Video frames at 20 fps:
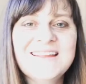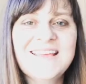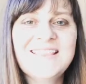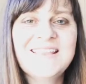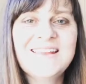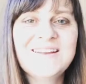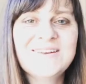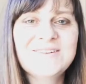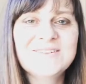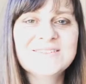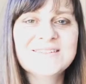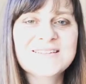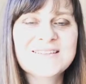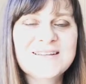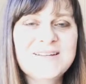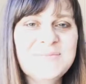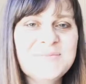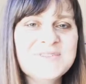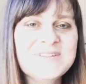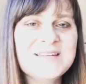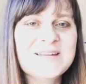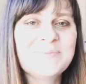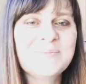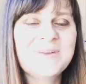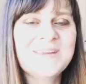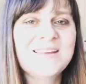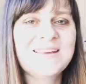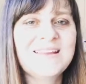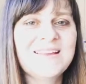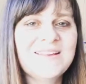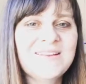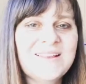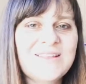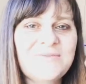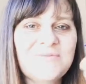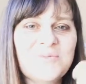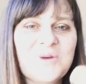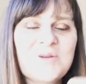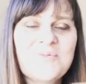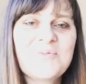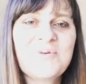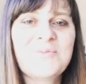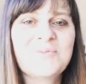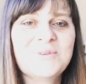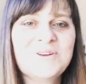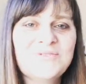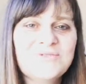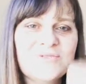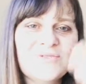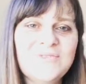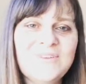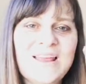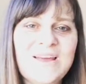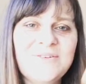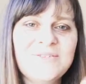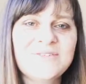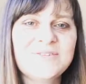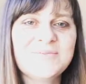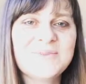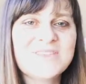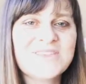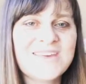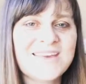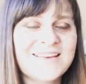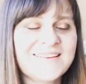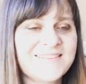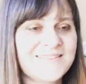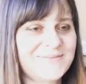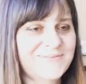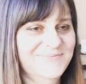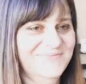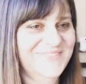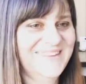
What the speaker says: and then I got to the lipstick bit and then very promptly drew flowers on my cheeks.